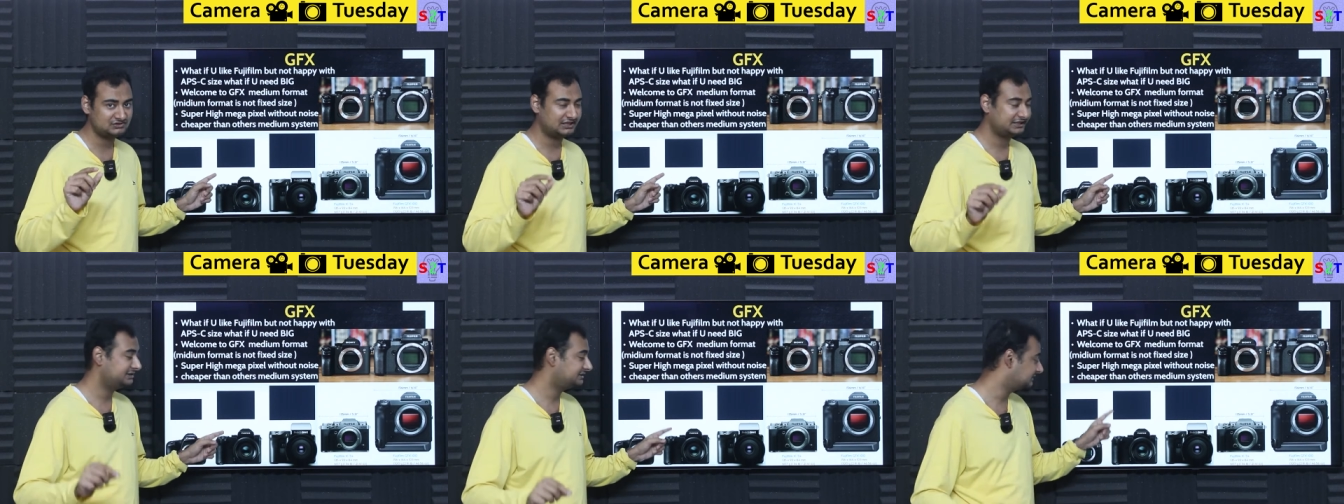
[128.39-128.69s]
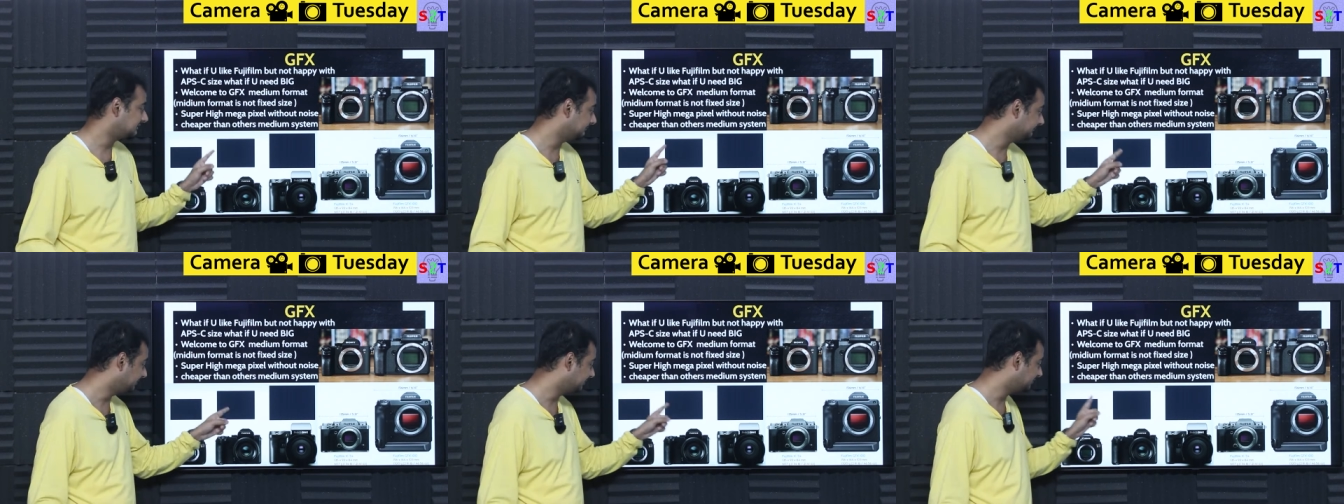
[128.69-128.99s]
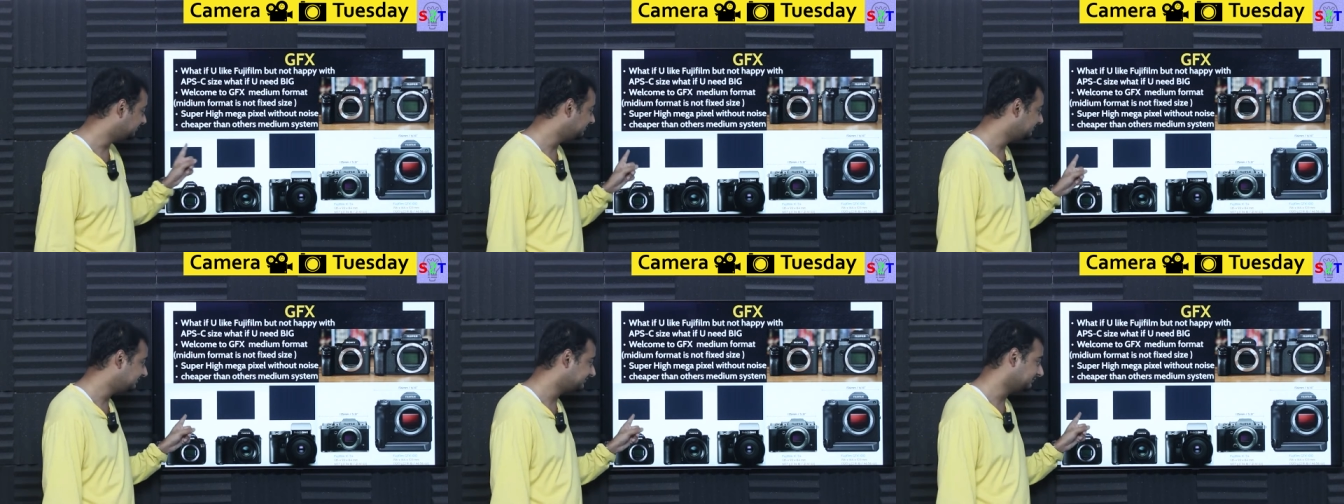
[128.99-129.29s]
sites
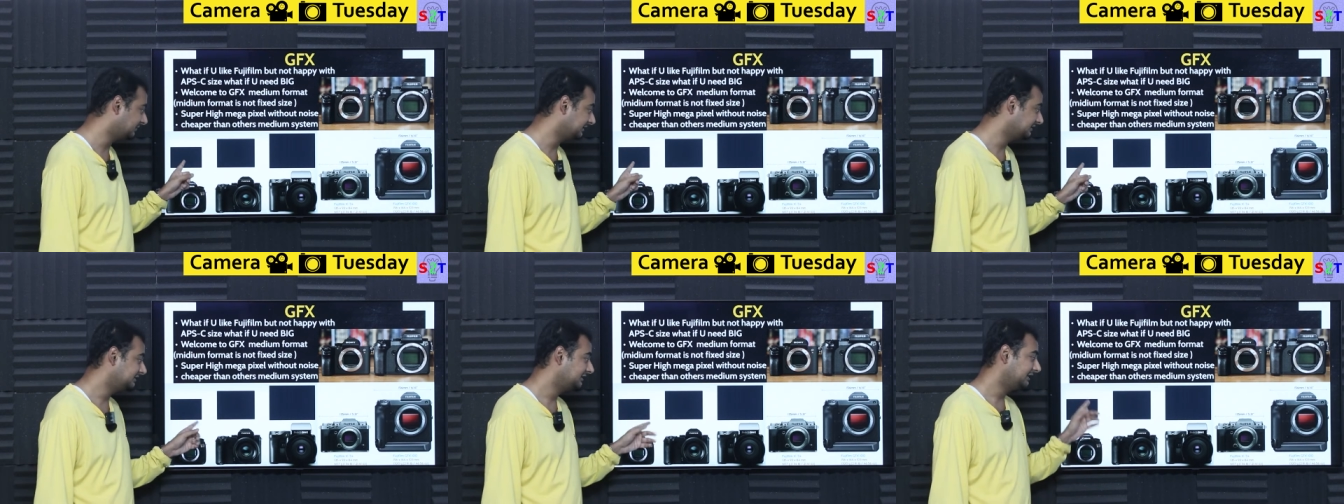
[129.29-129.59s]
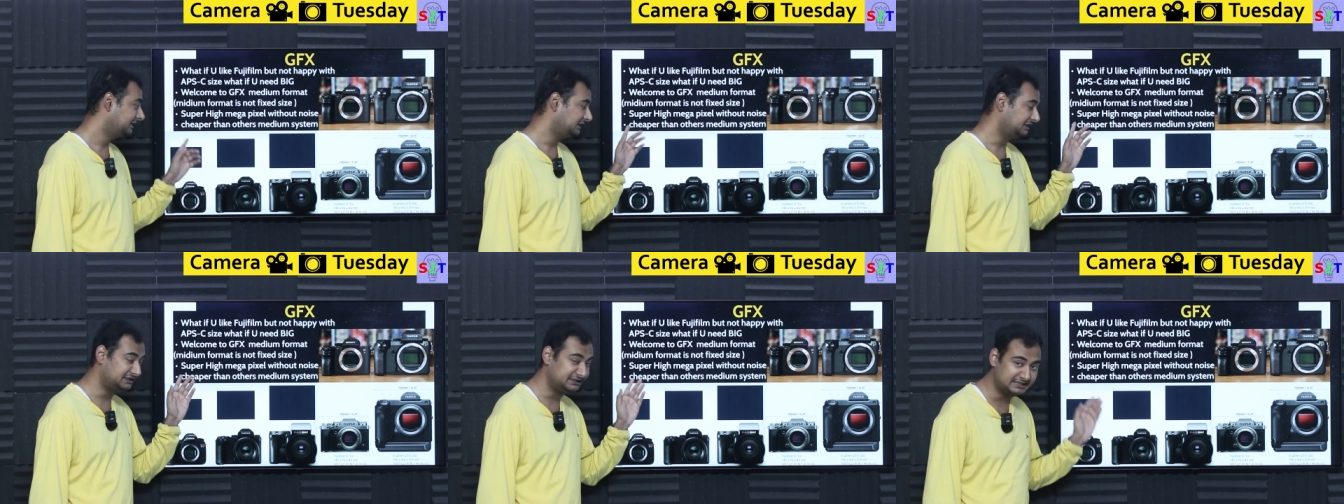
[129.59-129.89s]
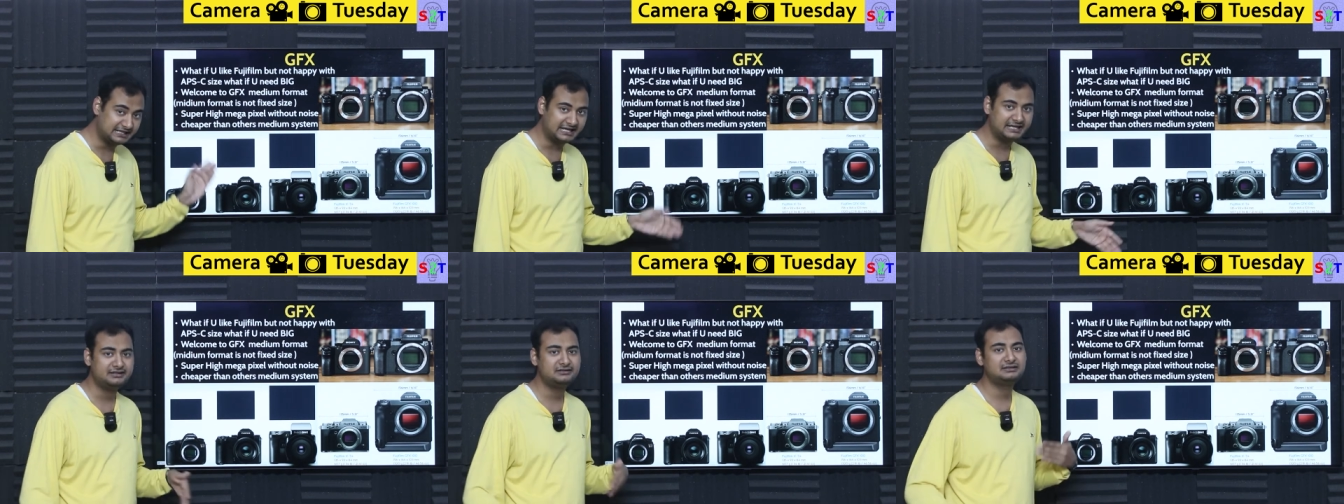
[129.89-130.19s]
compared to this one,
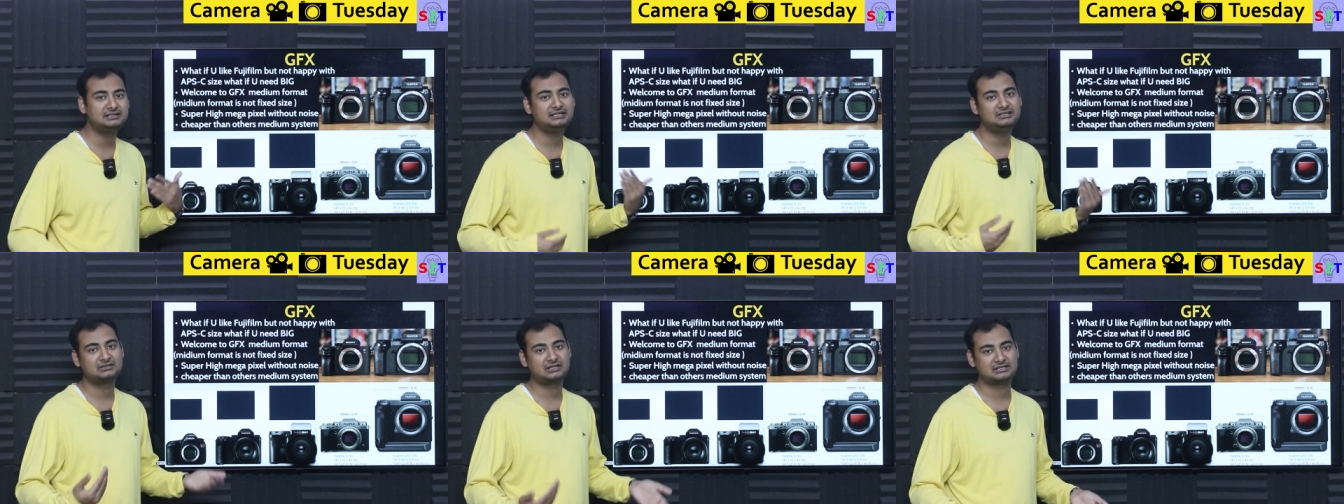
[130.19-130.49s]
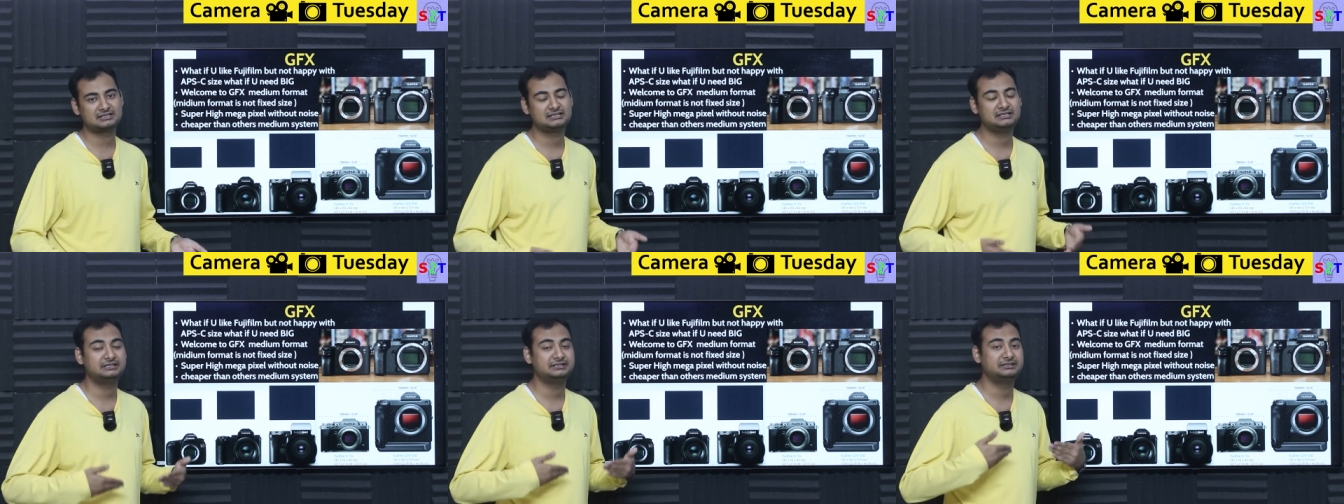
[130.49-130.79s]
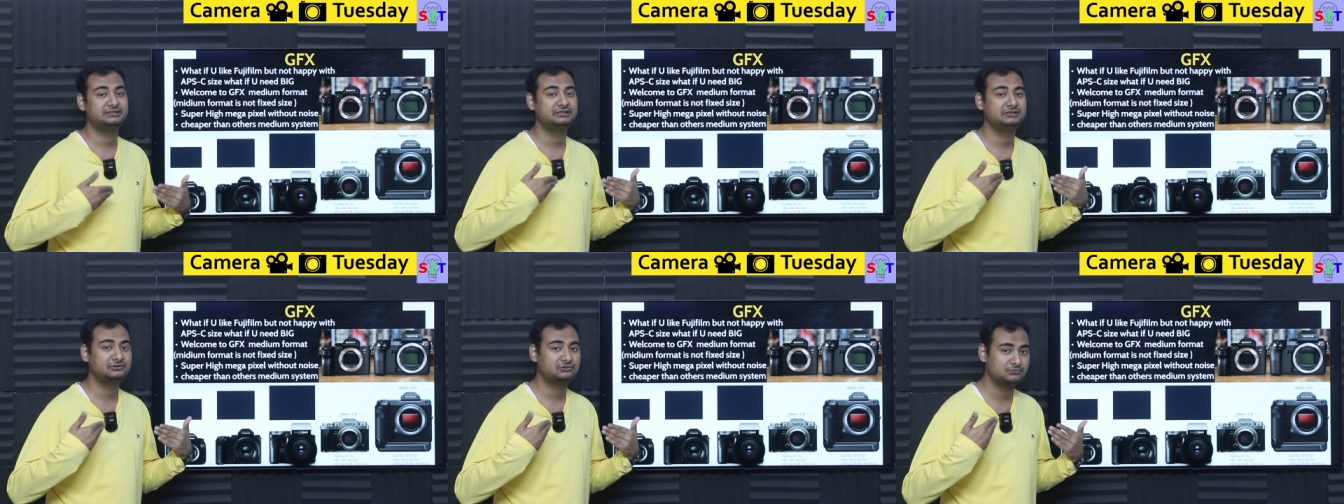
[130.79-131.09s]
inherently
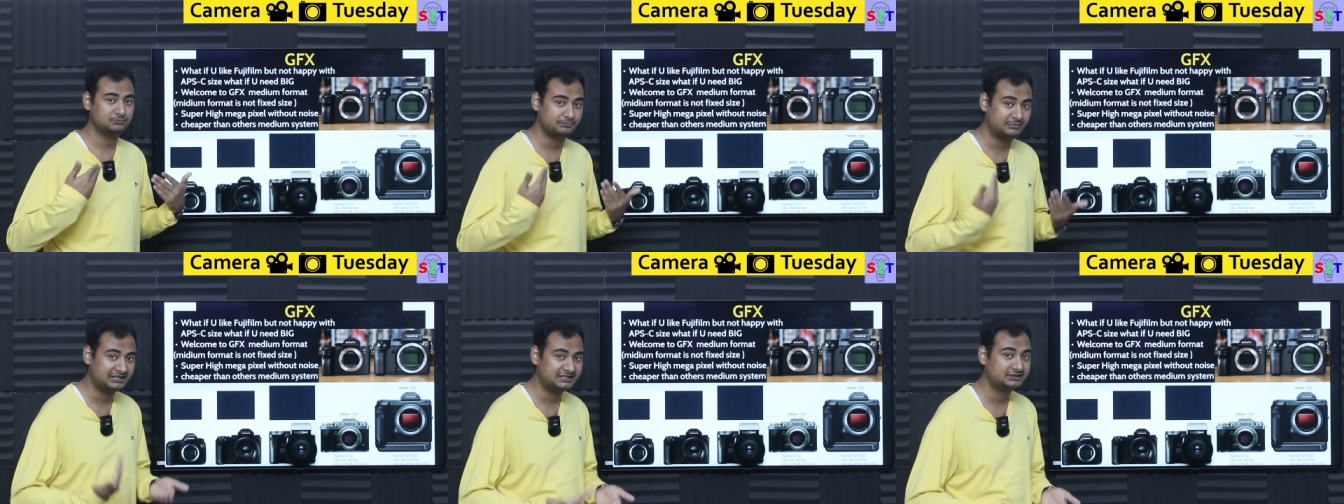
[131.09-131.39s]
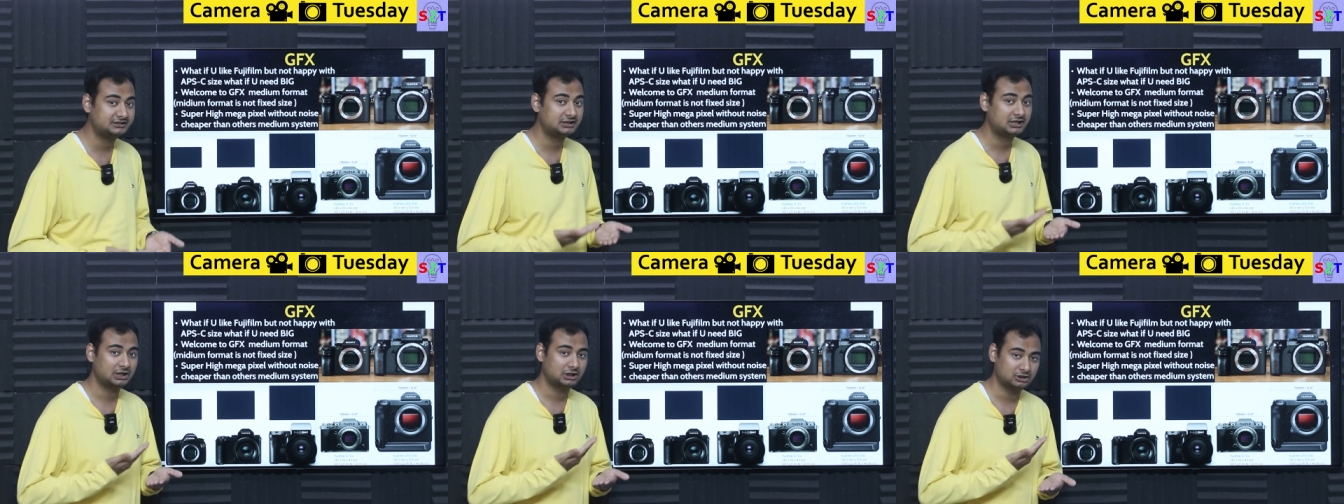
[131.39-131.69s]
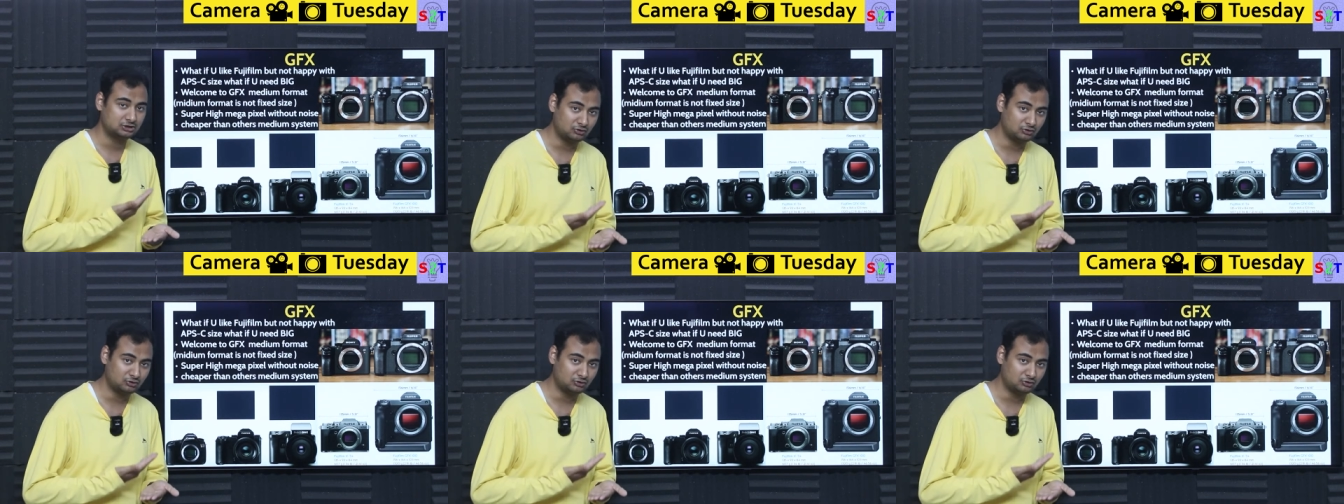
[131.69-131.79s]
translating into better